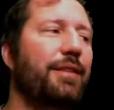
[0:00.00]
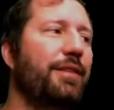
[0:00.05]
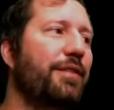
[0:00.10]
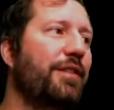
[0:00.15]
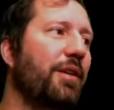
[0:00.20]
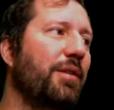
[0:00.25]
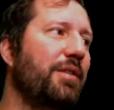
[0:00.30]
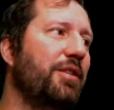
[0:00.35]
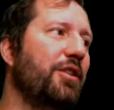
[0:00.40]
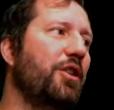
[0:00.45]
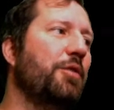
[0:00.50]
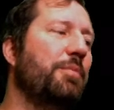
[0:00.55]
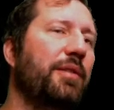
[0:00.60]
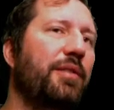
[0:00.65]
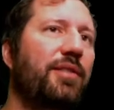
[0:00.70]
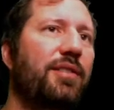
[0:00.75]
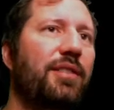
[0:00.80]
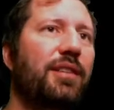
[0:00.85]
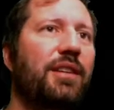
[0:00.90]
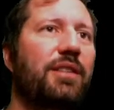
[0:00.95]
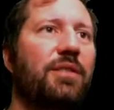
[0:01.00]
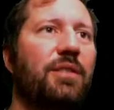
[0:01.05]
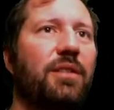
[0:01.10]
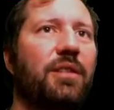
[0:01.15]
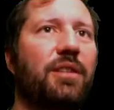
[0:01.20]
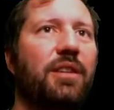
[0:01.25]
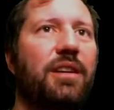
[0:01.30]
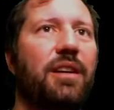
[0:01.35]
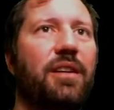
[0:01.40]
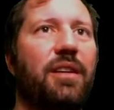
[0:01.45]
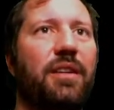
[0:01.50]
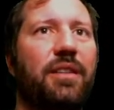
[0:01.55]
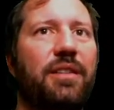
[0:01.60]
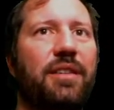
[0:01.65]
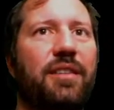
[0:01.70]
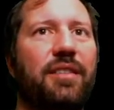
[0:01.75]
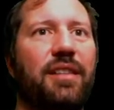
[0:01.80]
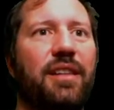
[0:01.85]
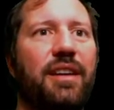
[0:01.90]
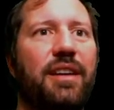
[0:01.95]
you go into OpenSea and you look at all
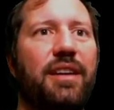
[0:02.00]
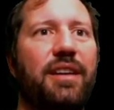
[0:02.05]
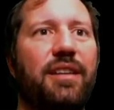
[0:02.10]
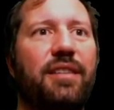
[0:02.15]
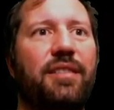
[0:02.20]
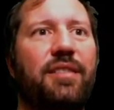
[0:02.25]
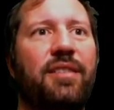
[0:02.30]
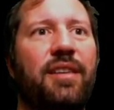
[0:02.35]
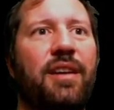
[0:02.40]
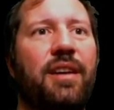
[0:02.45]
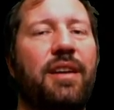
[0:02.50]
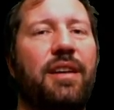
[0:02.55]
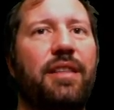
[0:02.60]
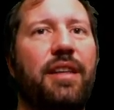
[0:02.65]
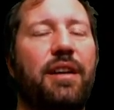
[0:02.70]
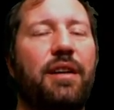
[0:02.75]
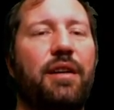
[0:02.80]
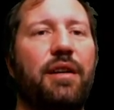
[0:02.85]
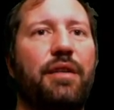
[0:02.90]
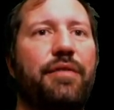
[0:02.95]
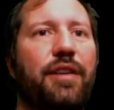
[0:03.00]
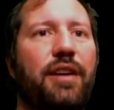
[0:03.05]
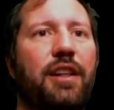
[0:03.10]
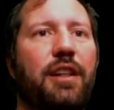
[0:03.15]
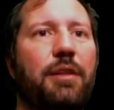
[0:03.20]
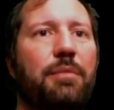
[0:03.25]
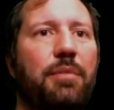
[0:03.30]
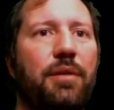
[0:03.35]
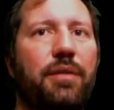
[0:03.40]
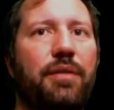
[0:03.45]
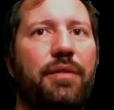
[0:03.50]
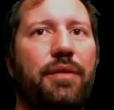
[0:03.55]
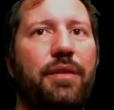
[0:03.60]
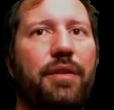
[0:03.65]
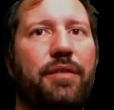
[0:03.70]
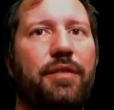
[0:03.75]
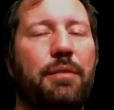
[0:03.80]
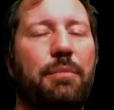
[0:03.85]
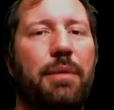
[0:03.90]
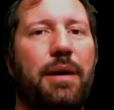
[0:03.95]
these lands that are available
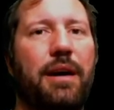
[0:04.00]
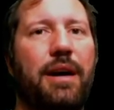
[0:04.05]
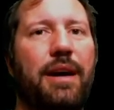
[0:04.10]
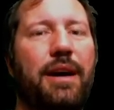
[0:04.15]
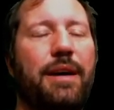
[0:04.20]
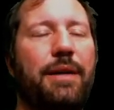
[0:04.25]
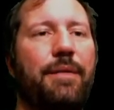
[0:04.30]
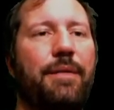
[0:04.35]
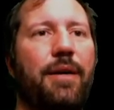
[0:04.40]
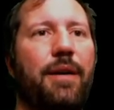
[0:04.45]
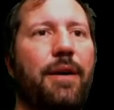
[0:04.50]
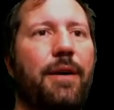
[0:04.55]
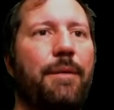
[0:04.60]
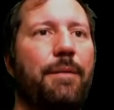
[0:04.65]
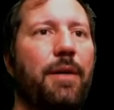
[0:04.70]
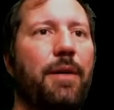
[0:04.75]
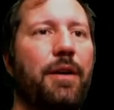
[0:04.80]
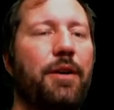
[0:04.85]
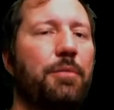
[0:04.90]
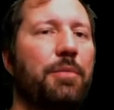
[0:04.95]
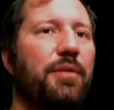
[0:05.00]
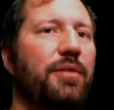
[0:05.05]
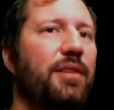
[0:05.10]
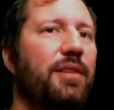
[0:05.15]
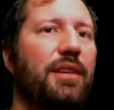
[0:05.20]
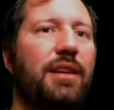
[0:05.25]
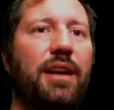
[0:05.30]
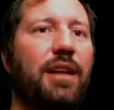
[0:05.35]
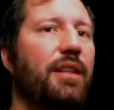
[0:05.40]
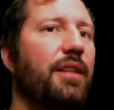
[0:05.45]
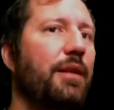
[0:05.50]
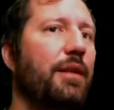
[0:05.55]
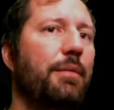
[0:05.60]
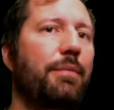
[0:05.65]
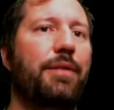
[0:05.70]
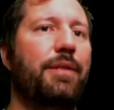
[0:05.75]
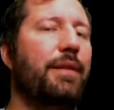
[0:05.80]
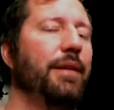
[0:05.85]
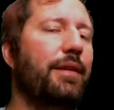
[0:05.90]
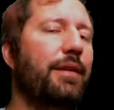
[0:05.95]
to buy um, on OpenSea, and
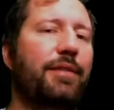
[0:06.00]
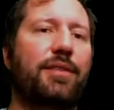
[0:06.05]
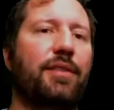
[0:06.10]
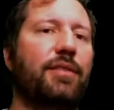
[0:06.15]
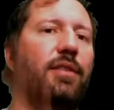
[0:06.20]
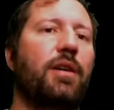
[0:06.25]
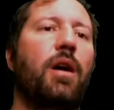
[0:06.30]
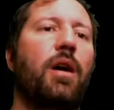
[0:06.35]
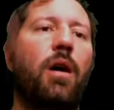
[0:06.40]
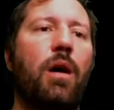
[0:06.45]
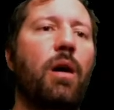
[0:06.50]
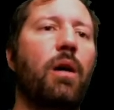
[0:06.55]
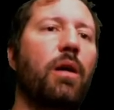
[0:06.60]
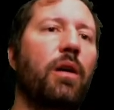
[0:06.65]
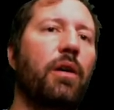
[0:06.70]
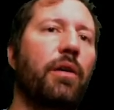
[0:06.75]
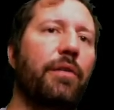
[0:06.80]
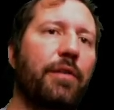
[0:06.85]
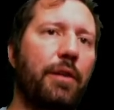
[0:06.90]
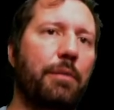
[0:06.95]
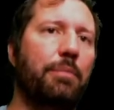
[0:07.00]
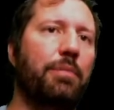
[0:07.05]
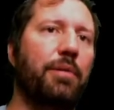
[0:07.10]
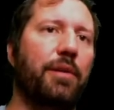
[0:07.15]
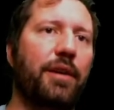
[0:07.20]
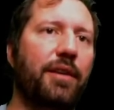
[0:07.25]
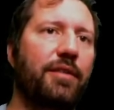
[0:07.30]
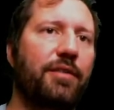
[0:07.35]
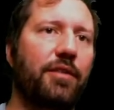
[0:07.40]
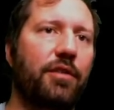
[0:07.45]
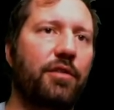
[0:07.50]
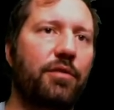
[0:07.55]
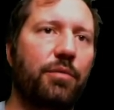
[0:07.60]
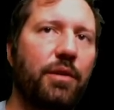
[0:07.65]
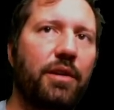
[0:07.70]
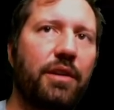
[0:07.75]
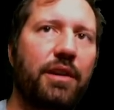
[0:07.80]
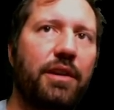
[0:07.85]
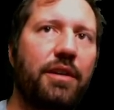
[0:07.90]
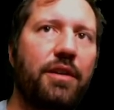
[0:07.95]
the, it's just all over the place. There's
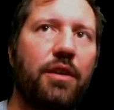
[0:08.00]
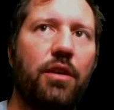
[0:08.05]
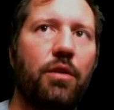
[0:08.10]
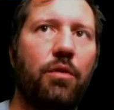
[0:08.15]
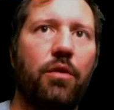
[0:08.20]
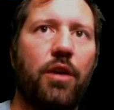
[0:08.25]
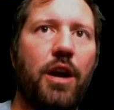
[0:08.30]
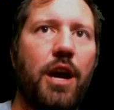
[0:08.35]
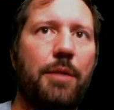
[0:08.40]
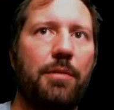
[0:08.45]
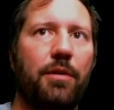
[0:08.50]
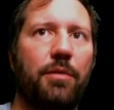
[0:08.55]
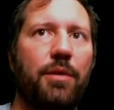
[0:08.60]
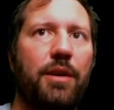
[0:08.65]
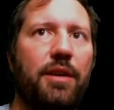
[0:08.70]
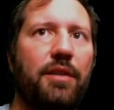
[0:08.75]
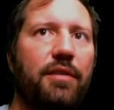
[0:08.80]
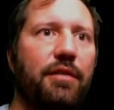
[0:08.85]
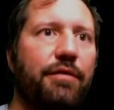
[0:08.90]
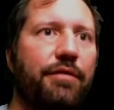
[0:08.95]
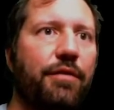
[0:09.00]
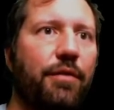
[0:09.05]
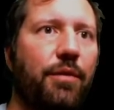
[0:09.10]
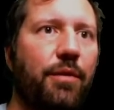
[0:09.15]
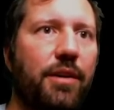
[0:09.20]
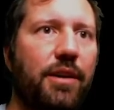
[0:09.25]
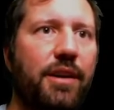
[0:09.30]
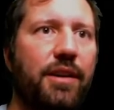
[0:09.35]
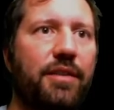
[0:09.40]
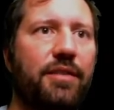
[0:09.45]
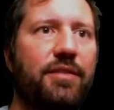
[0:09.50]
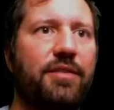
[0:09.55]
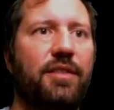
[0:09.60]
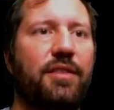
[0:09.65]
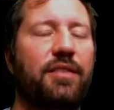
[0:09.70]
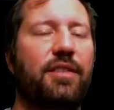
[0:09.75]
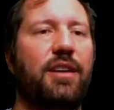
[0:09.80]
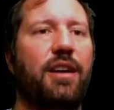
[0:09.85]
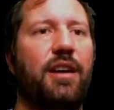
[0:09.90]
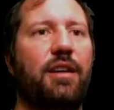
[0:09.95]
really no rhyme or reason for it. It's
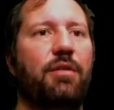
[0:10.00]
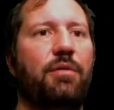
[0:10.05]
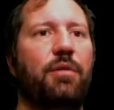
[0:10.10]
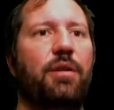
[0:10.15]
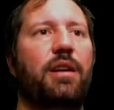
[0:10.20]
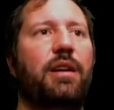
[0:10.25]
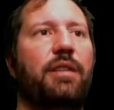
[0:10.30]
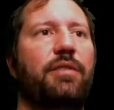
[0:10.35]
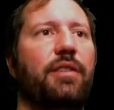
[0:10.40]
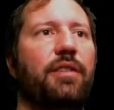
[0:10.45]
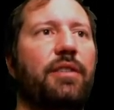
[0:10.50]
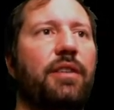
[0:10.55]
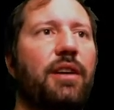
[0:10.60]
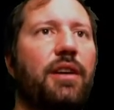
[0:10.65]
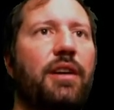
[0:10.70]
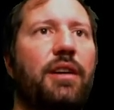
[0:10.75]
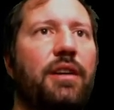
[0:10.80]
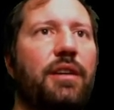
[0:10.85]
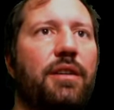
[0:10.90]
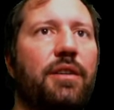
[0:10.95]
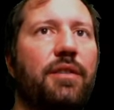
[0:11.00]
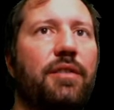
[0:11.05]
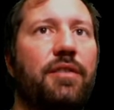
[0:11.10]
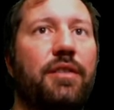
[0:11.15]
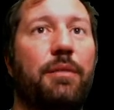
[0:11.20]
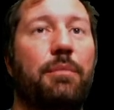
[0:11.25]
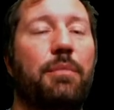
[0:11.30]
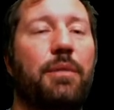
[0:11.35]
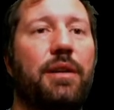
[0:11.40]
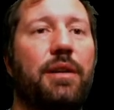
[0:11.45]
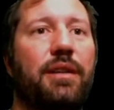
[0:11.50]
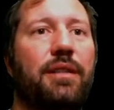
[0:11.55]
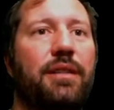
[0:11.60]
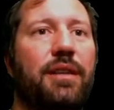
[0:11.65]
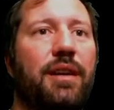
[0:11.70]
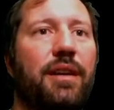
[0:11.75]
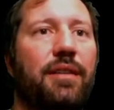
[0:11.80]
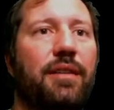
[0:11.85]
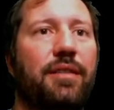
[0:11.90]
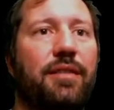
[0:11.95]
just kind of whatever you know somebody
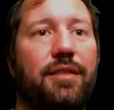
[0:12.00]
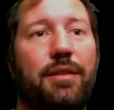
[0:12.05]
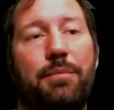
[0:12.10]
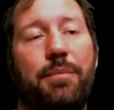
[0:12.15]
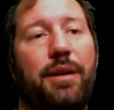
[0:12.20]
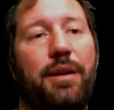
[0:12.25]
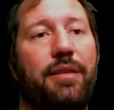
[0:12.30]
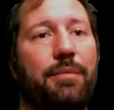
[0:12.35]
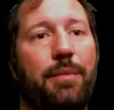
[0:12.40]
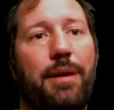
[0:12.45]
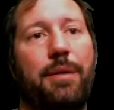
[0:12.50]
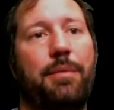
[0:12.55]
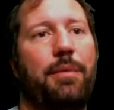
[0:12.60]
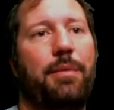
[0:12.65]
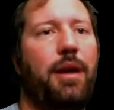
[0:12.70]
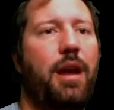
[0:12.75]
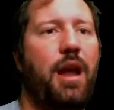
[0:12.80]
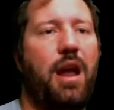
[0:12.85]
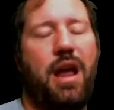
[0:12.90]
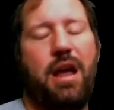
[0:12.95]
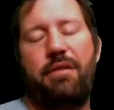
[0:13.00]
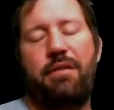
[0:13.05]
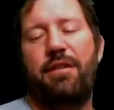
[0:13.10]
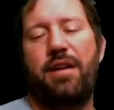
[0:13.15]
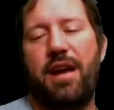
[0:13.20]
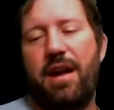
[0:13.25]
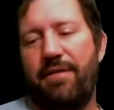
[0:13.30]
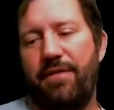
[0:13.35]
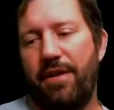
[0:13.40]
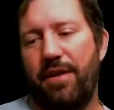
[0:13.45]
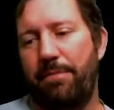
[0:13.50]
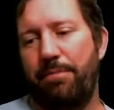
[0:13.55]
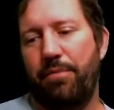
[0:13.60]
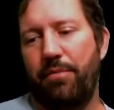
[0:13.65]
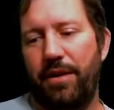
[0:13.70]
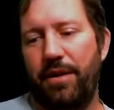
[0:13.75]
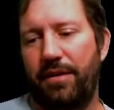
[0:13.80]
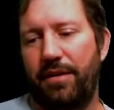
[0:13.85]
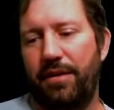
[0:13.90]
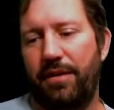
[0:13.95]
thinks it. Somebody might think, yeah, whatever.
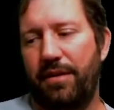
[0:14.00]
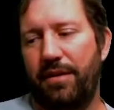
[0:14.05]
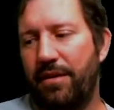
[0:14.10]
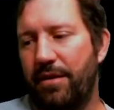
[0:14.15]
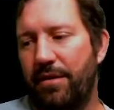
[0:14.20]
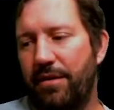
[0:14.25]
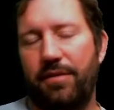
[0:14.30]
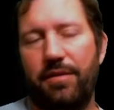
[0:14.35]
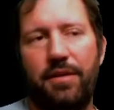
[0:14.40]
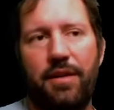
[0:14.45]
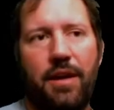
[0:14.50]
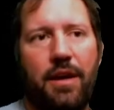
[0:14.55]
Point you know,